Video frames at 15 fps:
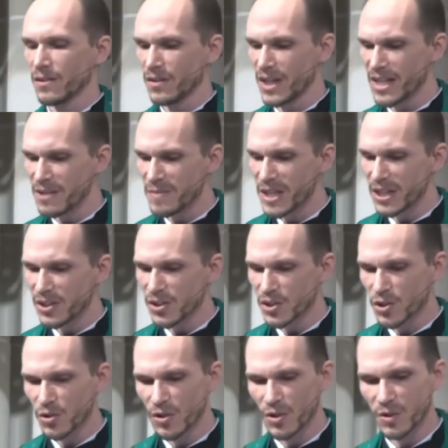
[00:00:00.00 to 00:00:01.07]
Lead me in your
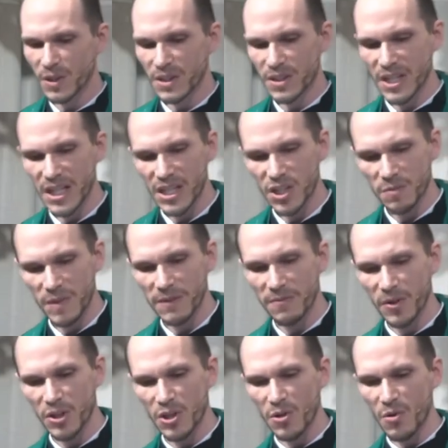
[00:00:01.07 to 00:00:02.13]
truth and teach me,
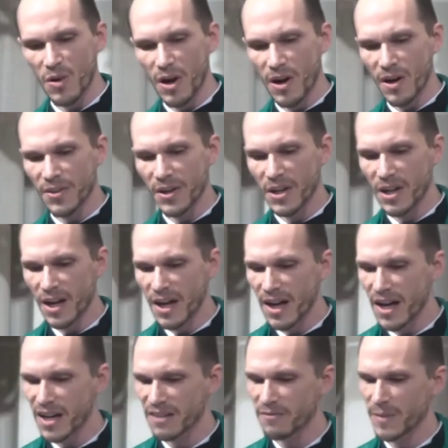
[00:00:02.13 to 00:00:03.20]
for you are the
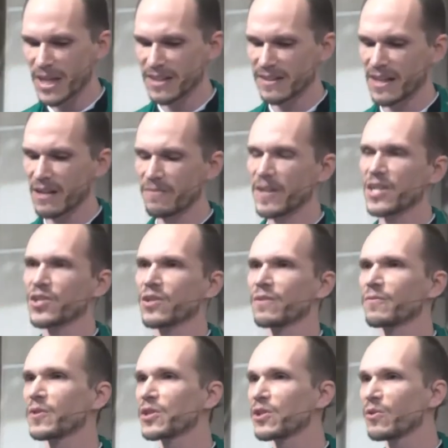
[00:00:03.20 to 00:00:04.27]
God of my
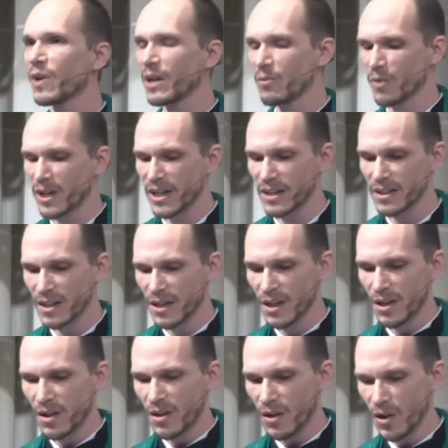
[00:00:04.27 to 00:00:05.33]
salvation. For you I wait
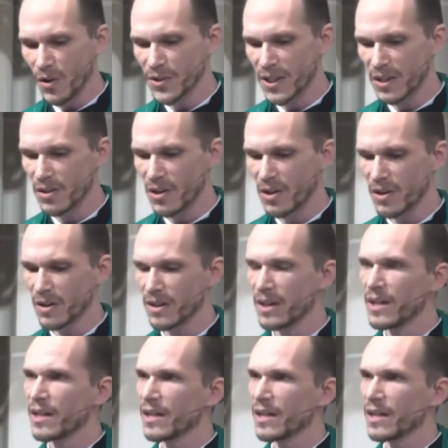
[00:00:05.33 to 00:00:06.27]
all day long.